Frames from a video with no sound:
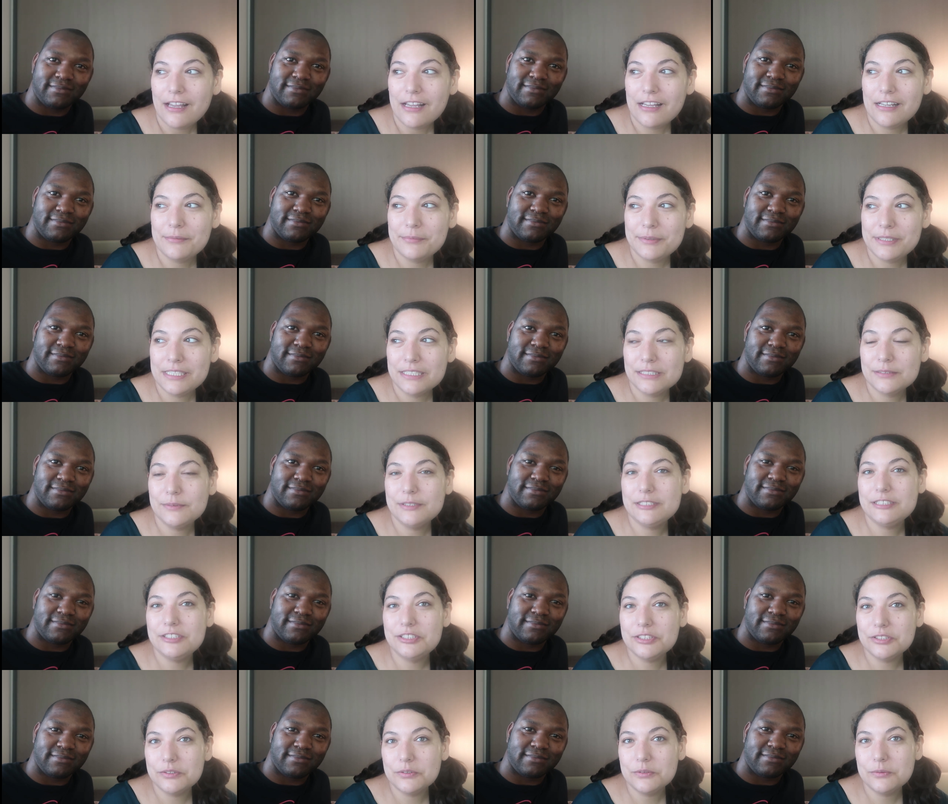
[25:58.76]
Speaker 1: uh, because
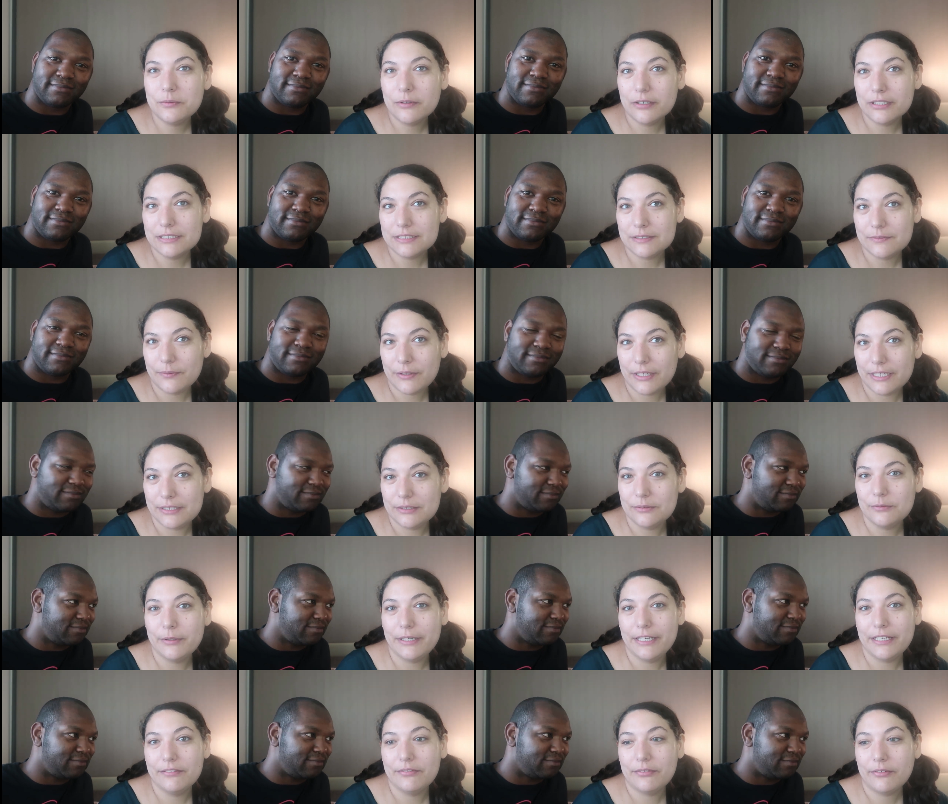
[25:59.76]
we do want to
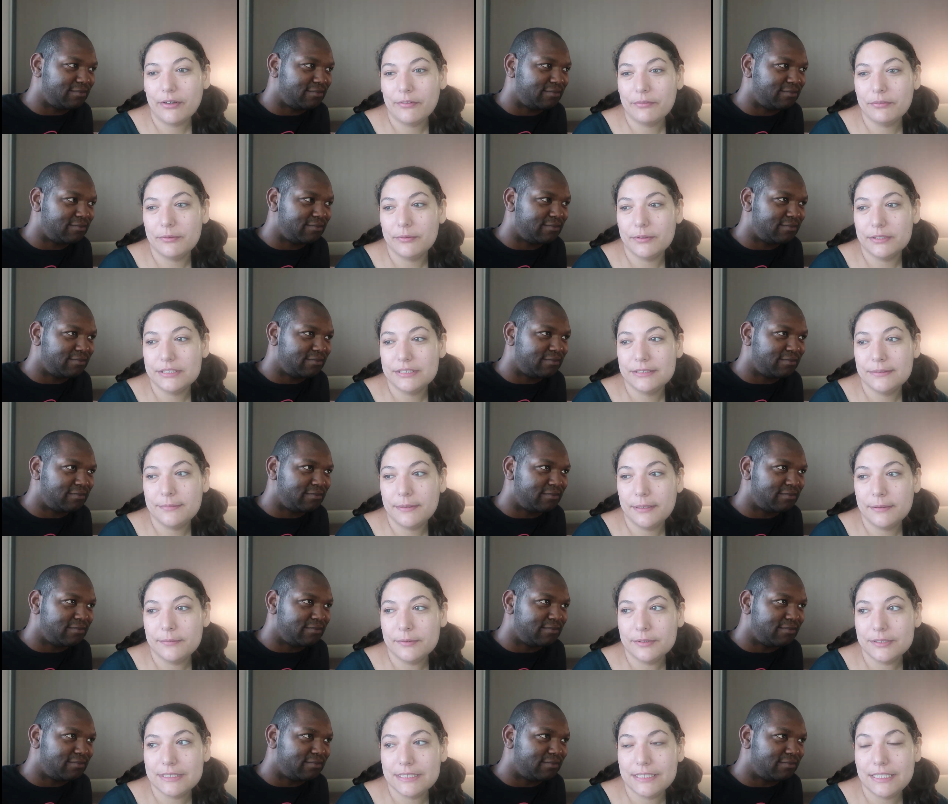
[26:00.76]
find a way for everyone to
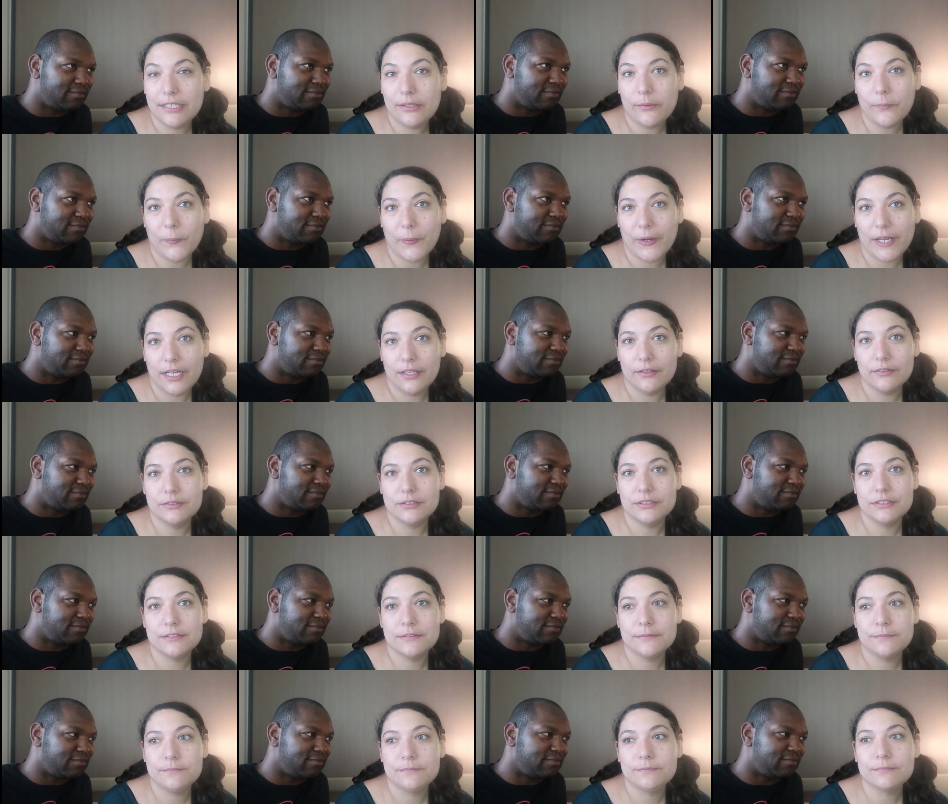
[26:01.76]
be able to get
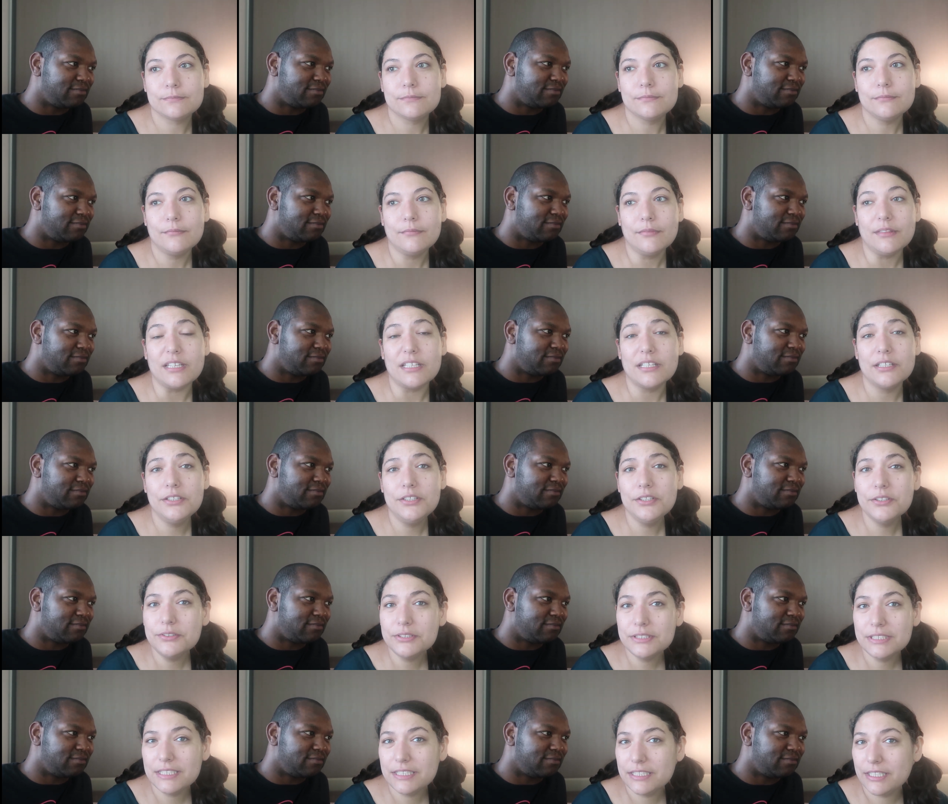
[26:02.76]
around
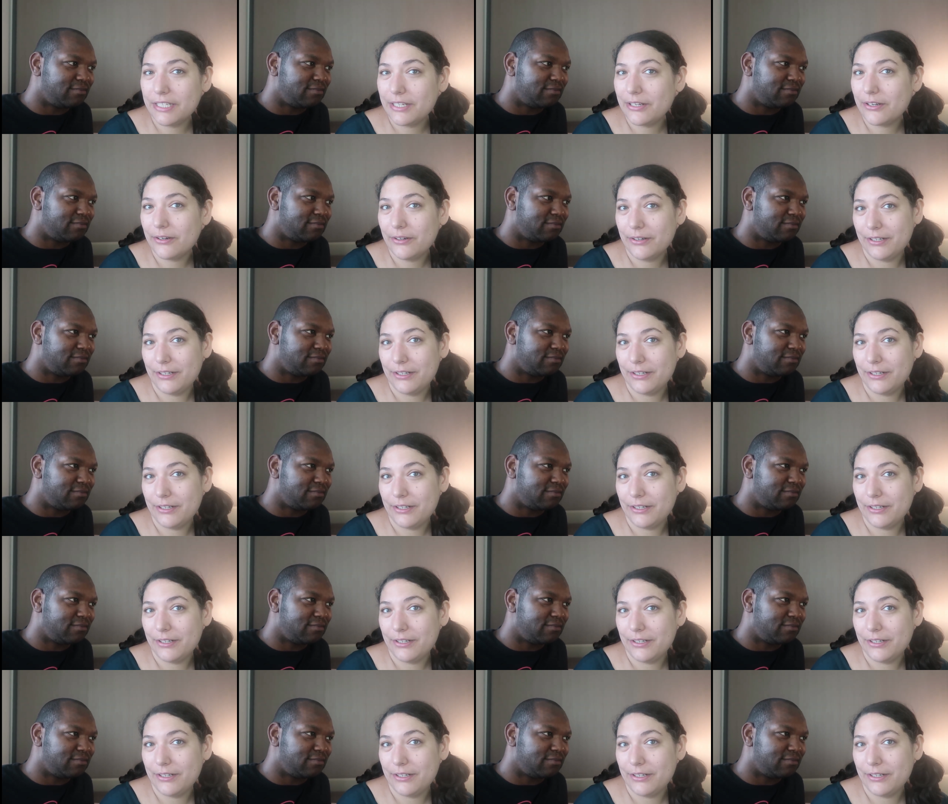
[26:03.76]
using the